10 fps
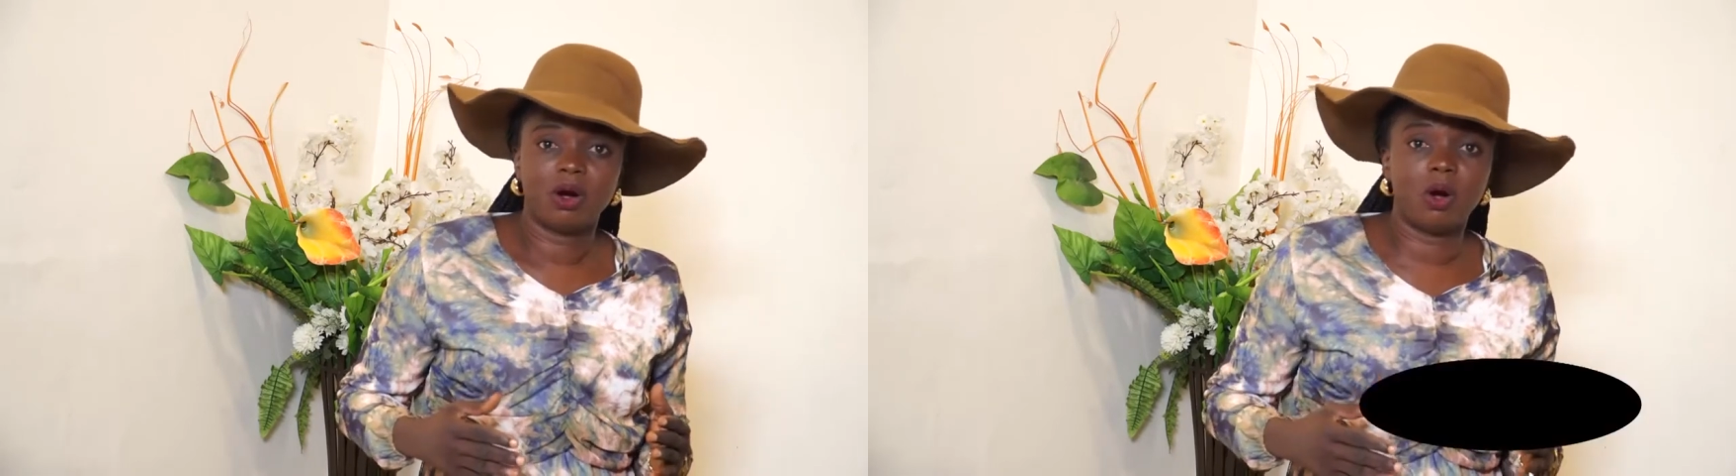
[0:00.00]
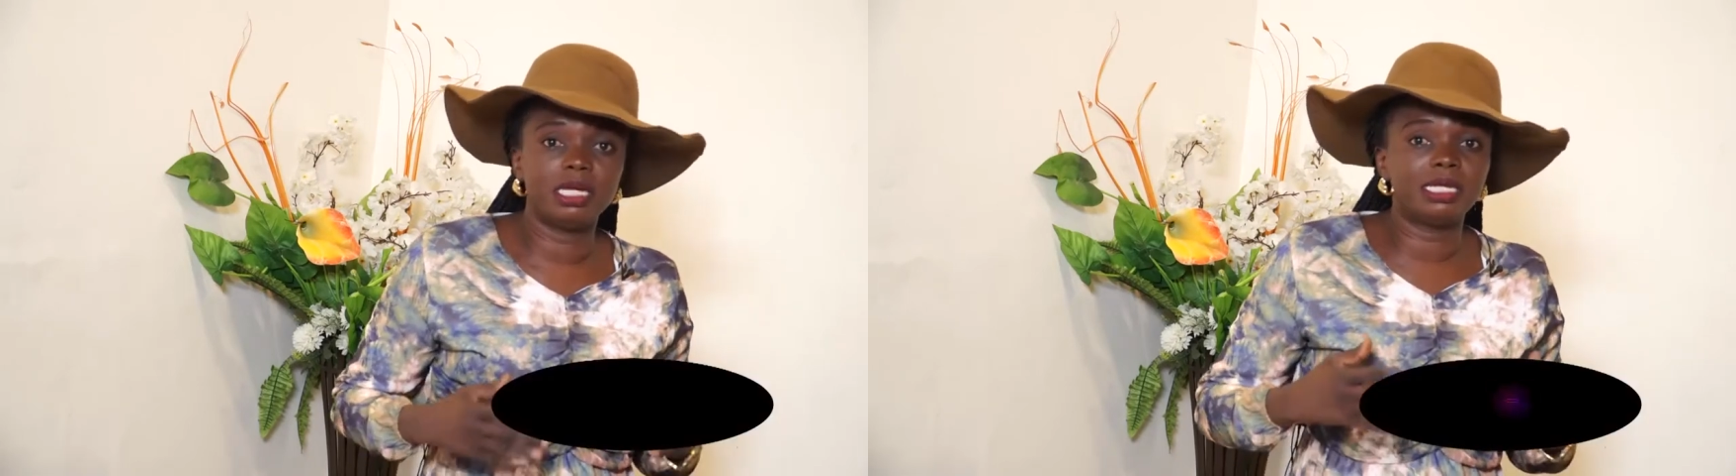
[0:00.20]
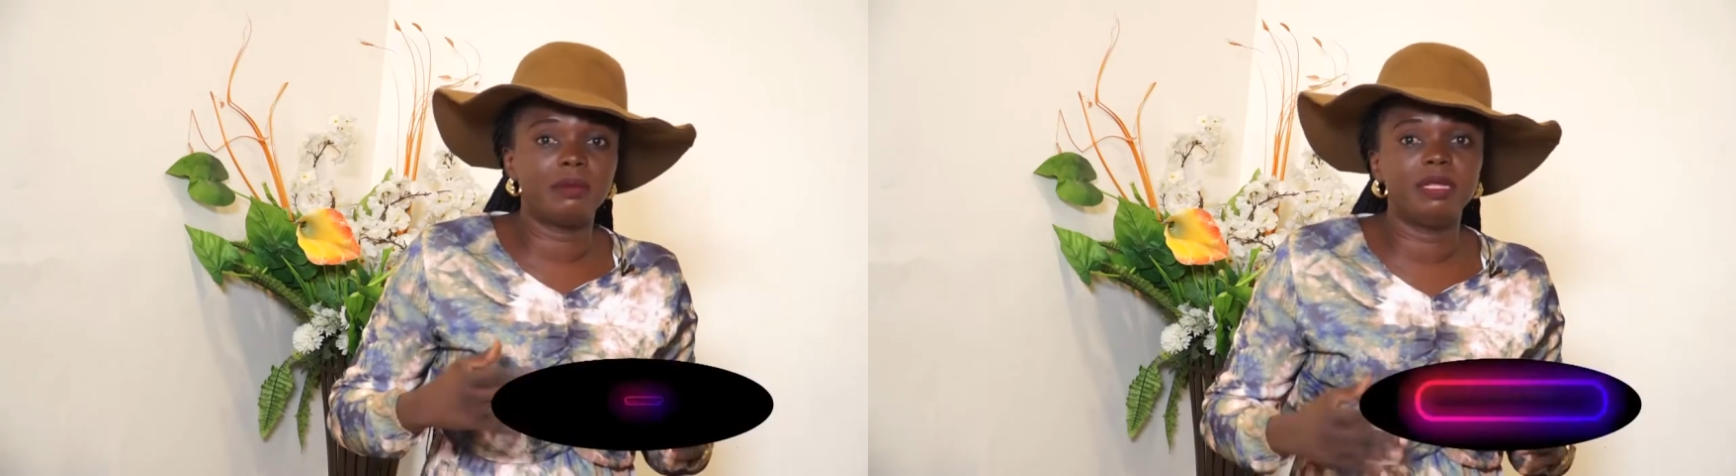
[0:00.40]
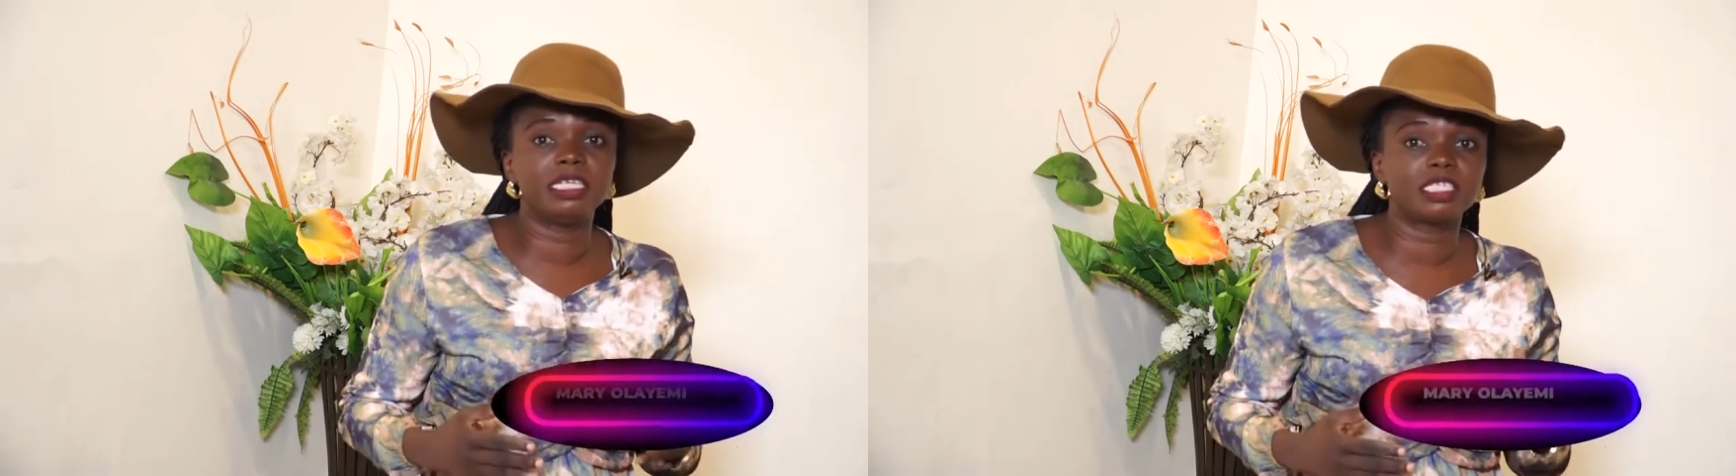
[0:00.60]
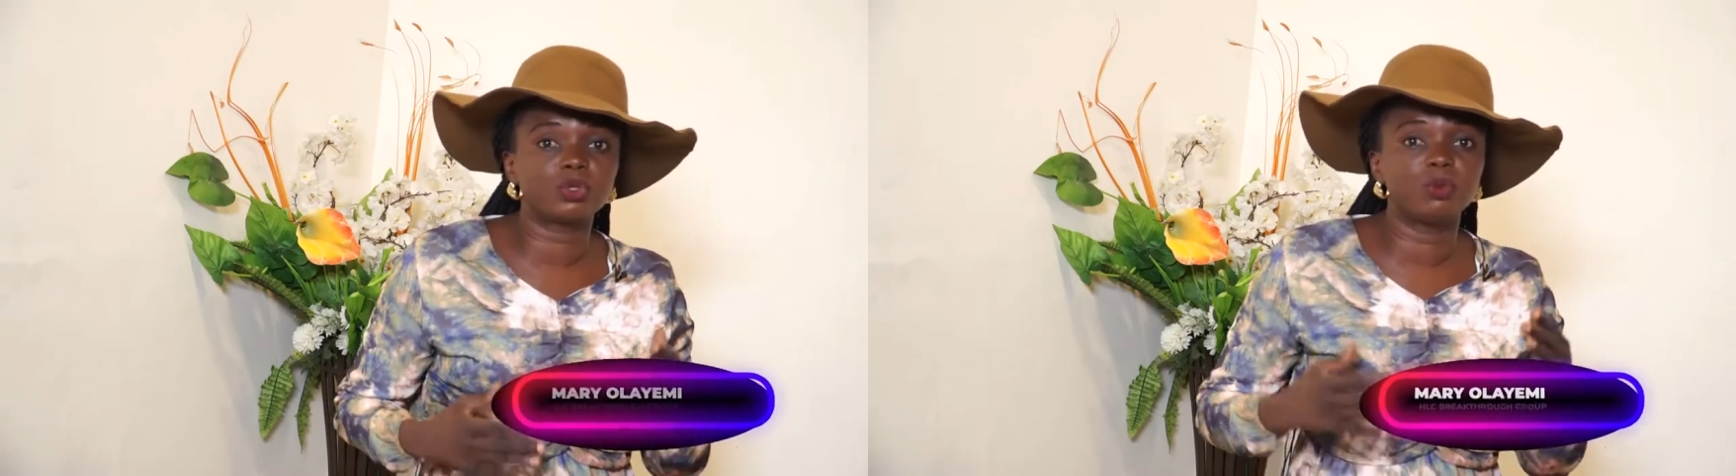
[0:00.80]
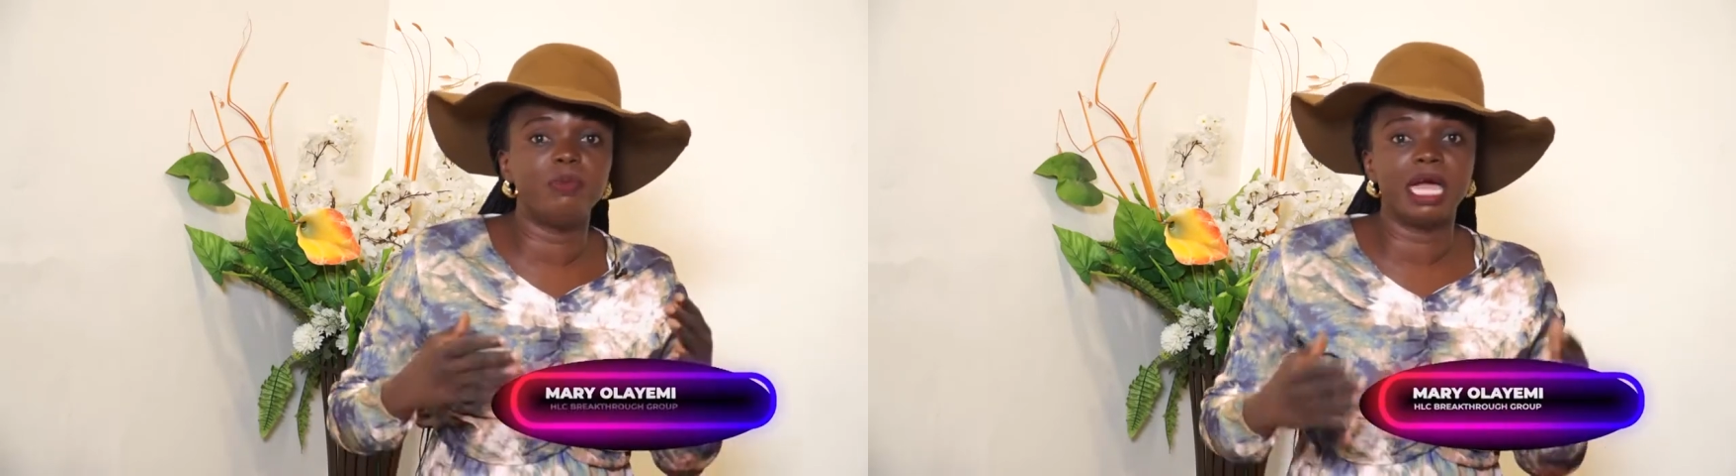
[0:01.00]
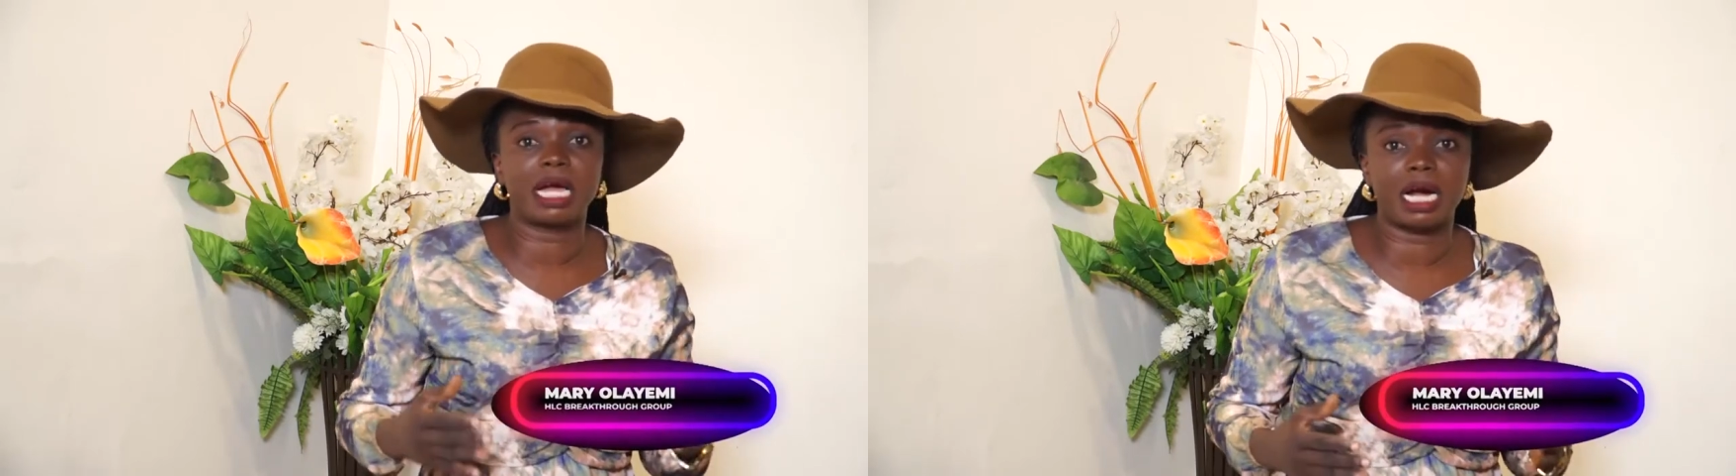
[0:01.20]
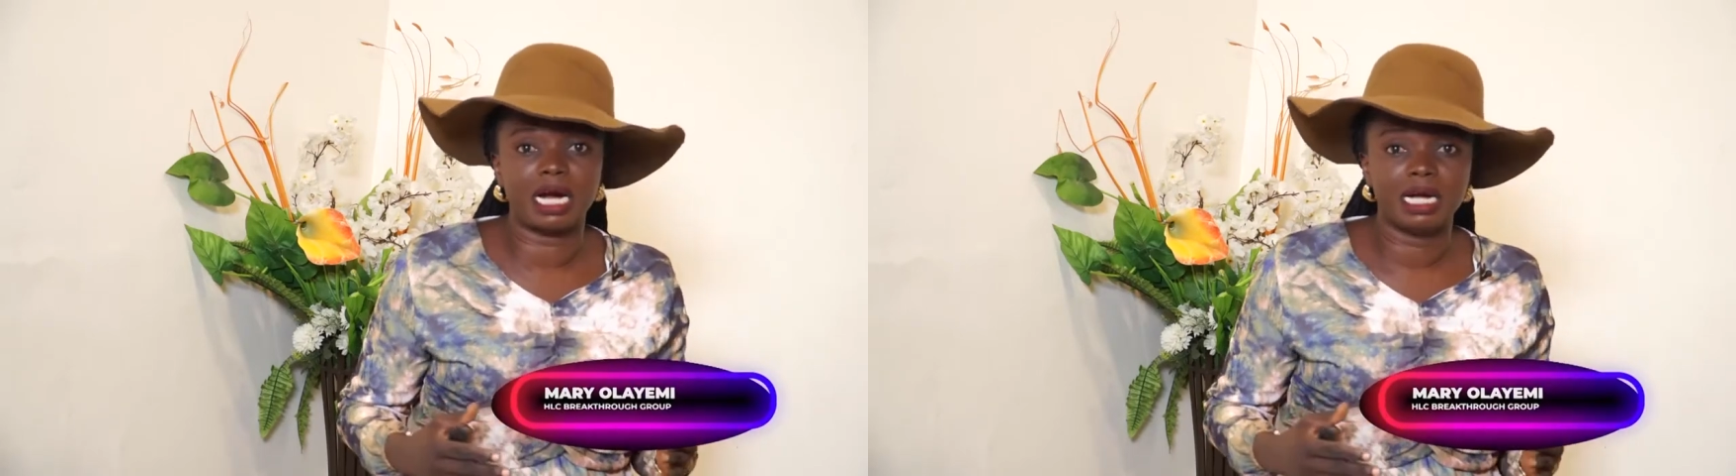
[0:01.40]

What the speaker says: or inability to make